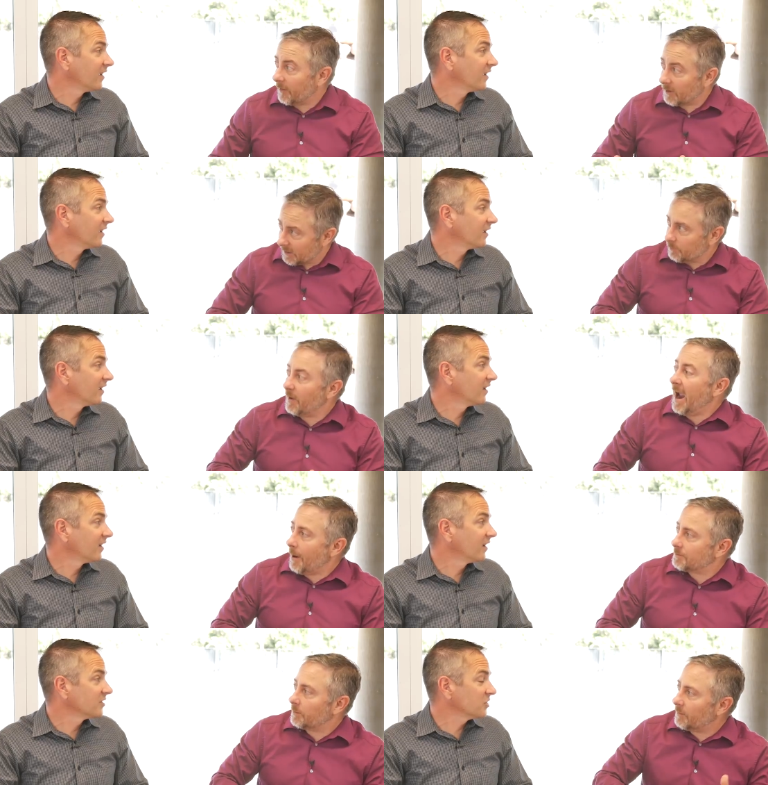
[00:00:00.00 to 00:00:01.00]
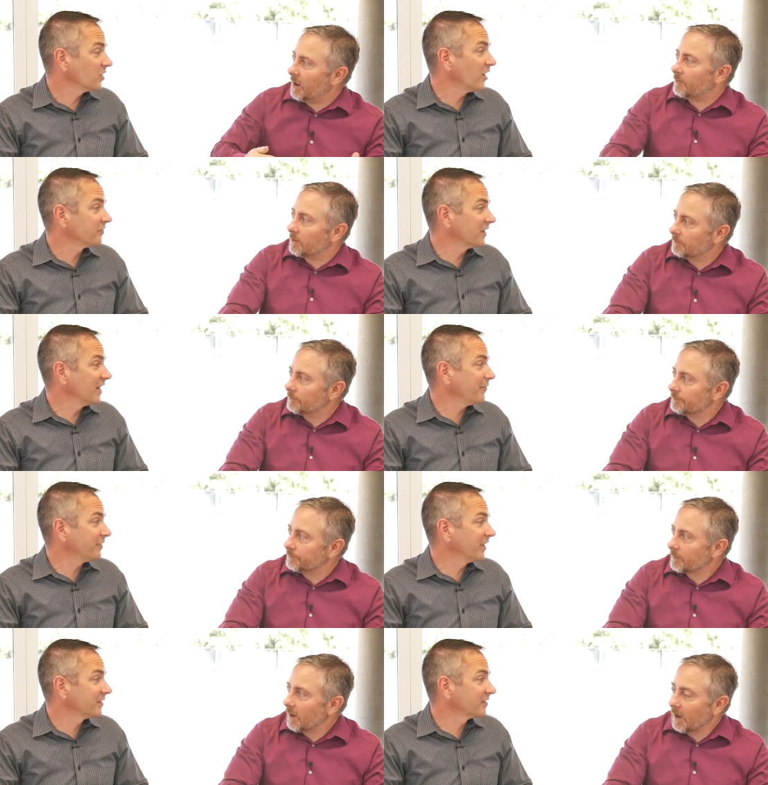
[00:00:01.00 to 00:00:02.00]
Speaker 1: have to get some maps i'm going to turn off
Speaker 2: to, the
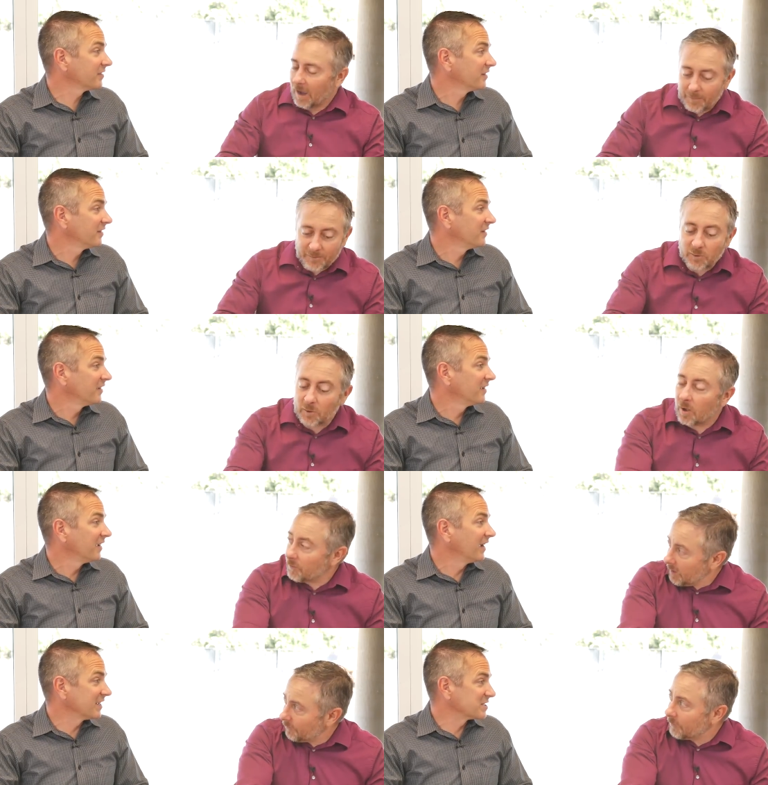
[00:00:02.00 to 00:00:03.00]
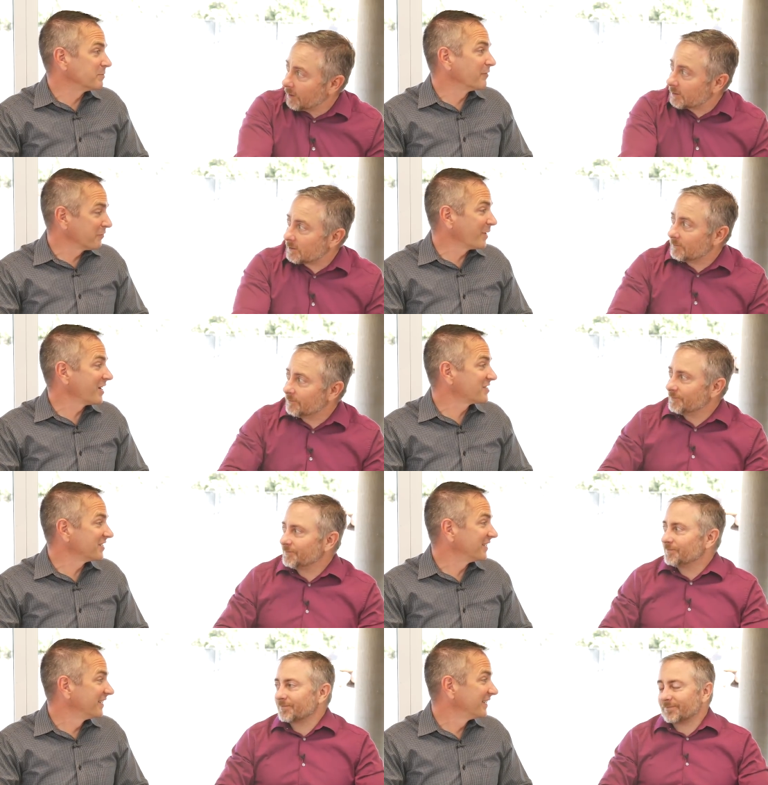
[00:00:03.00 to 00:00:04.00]
netflix i'm going to have to turn off the netflix get some
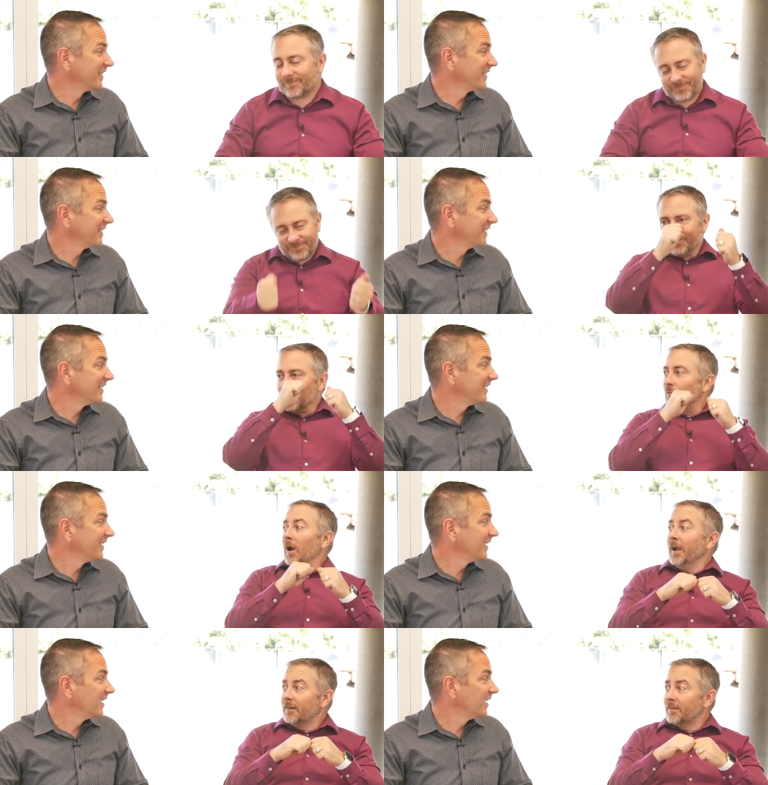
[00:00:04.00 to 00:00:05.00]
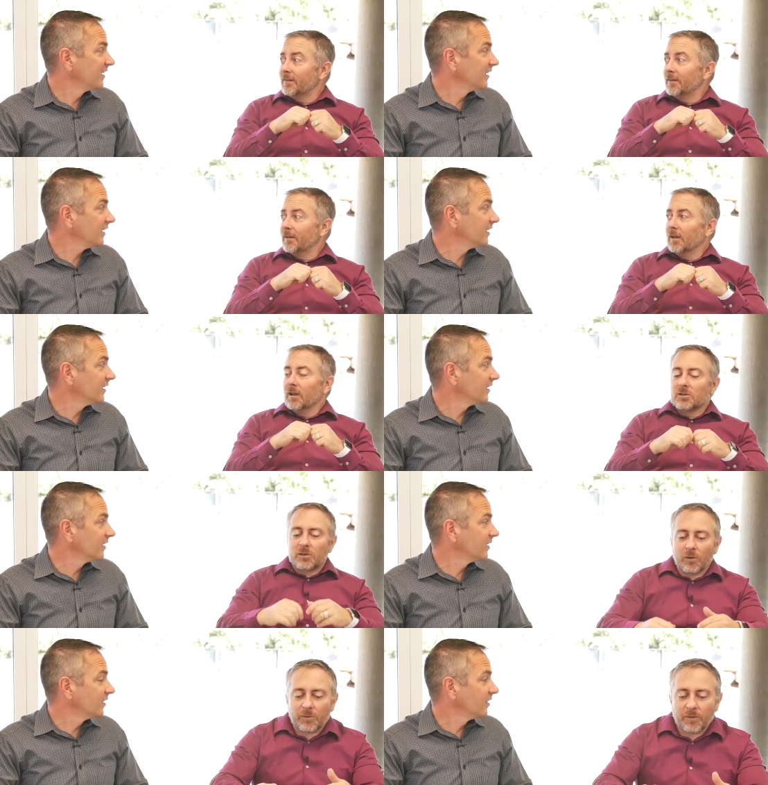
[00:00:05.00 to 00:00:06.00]
information right? Yeah.
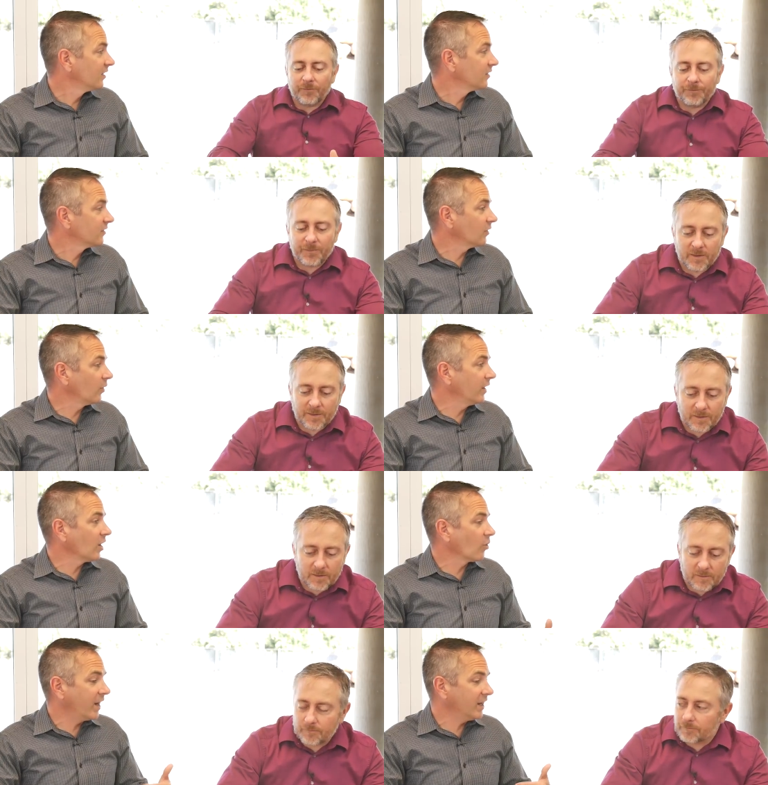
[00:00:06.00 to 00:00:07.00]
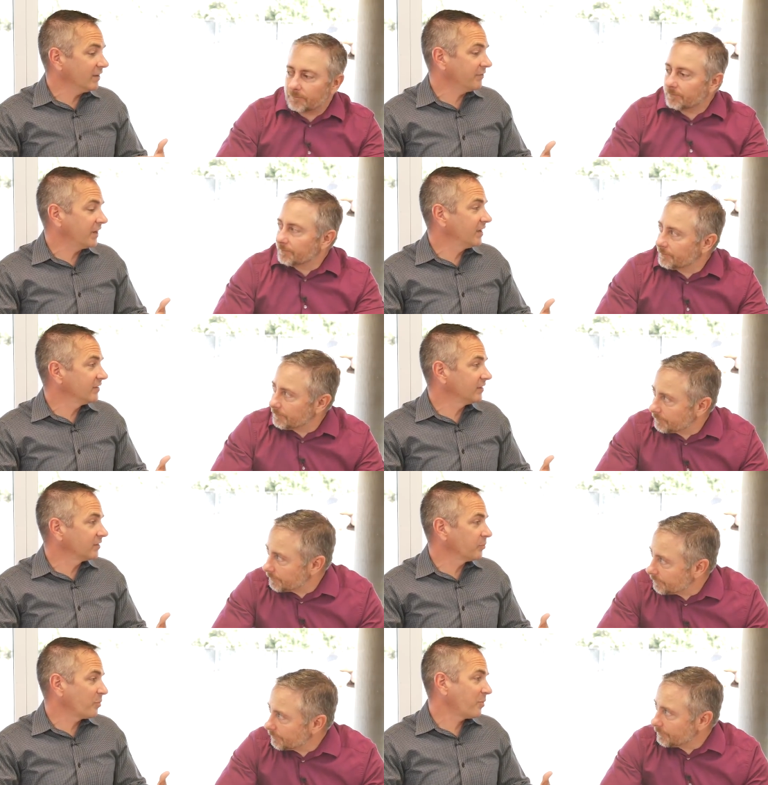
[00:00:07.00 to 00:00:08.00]
So the so in our waiting phase
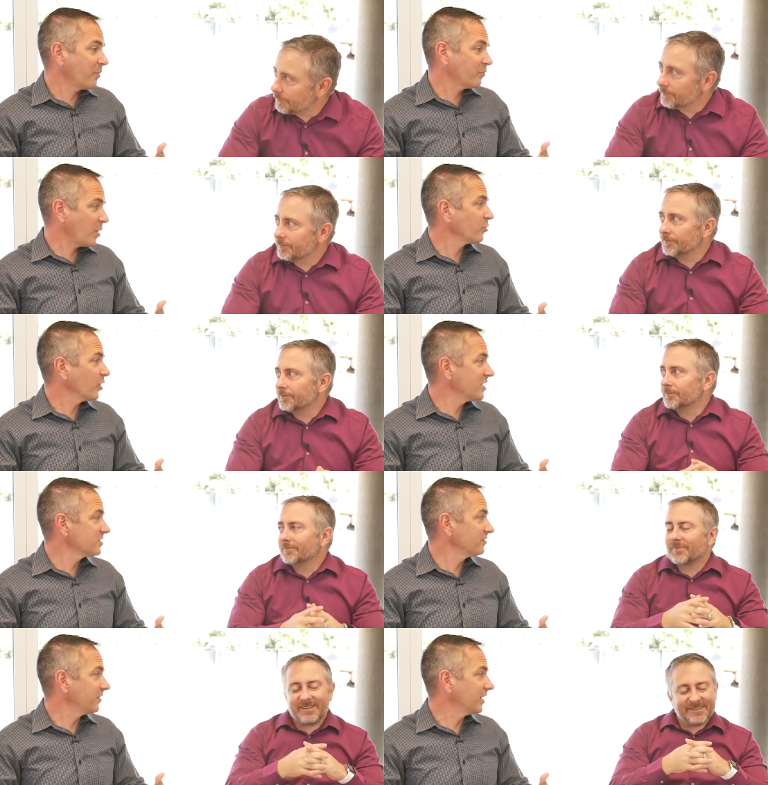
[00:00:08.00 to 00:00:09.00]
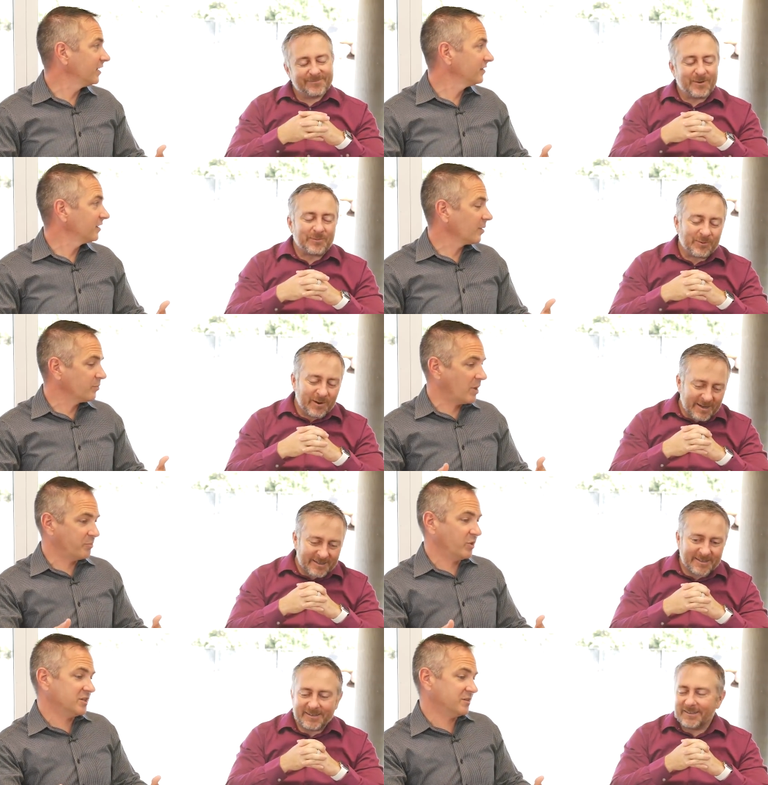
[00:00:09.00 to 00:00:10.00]
is a pre- preparation phase, preparation. and our
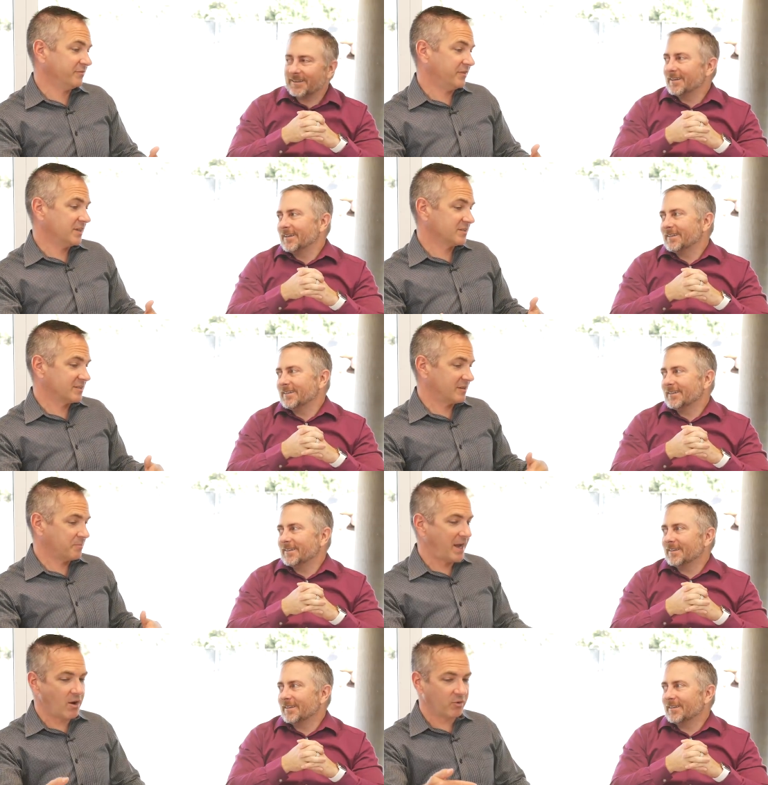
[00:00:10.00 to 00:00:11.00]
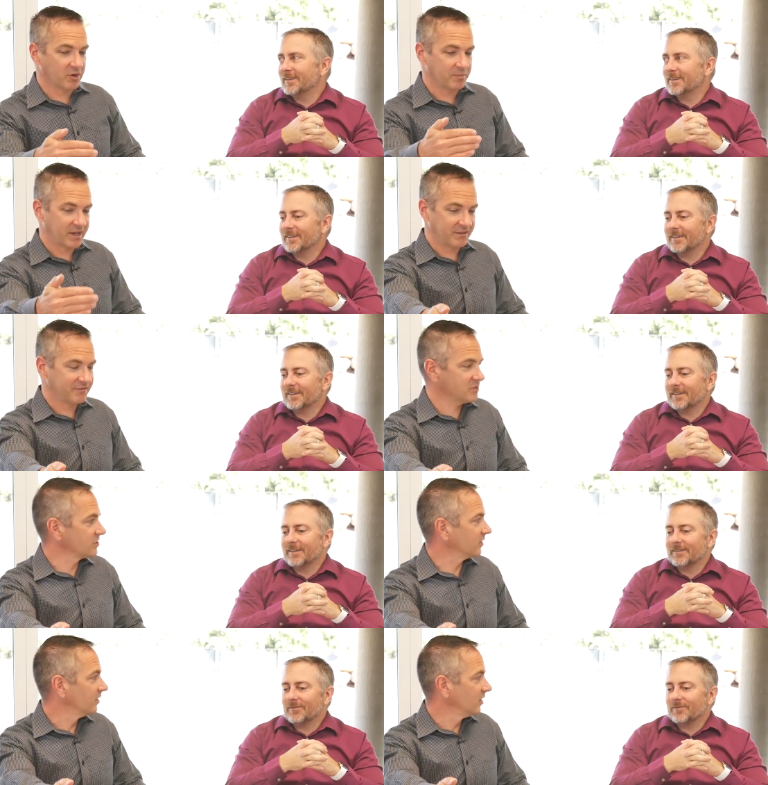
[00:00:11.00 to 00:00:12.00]
preparation phase is empowered by the
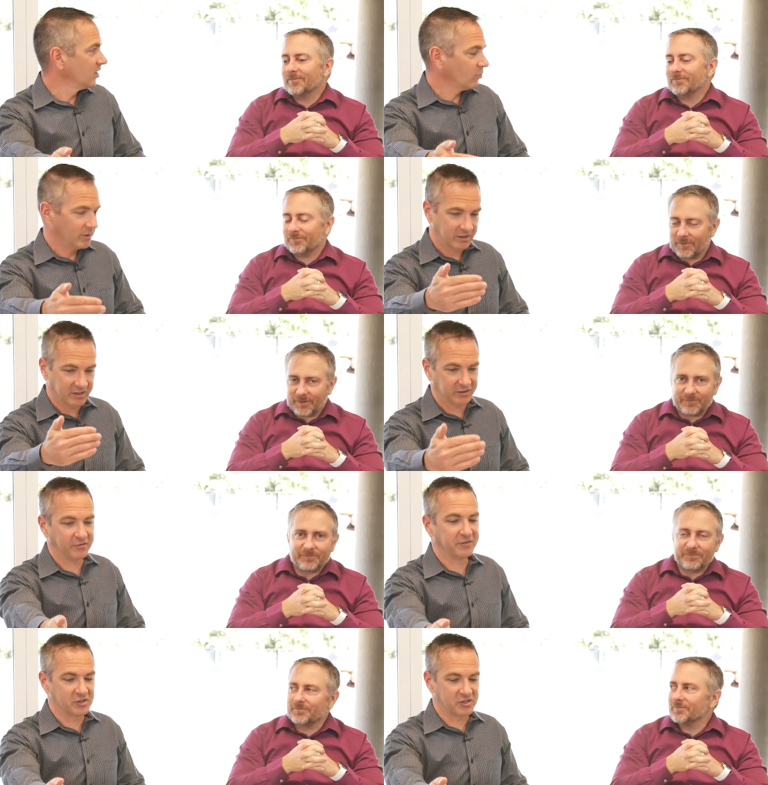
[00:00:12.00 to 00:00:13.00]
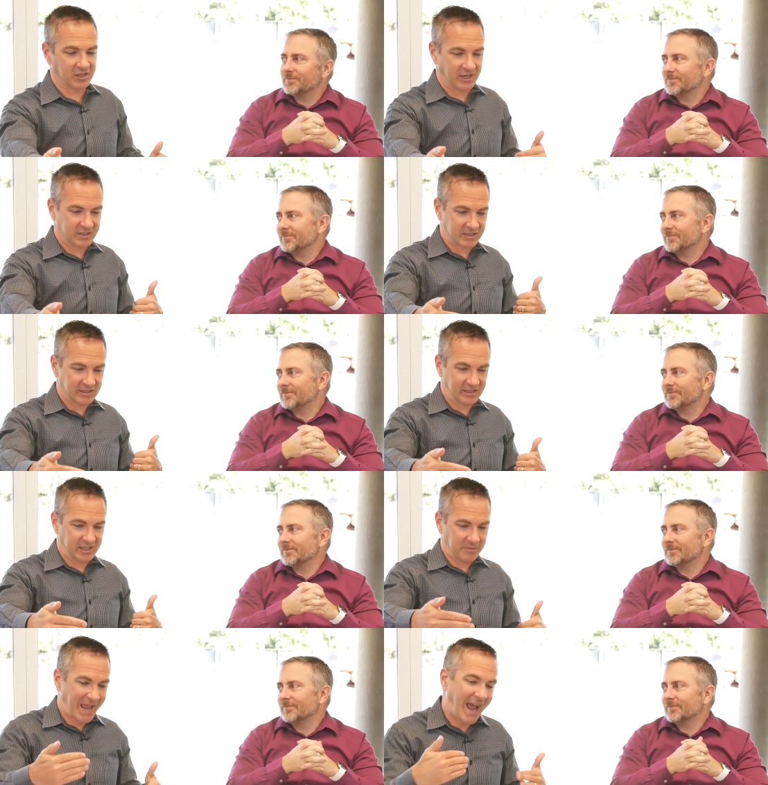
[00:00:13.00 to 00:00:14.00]
vision. We look right. at the vision, and
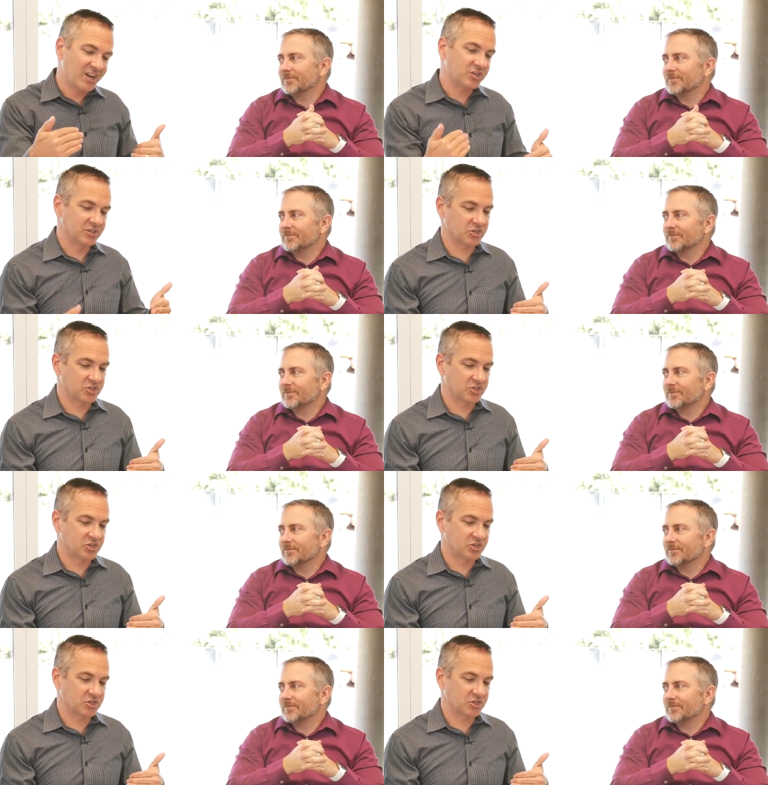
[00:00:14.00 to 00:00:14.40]
suddenly the passion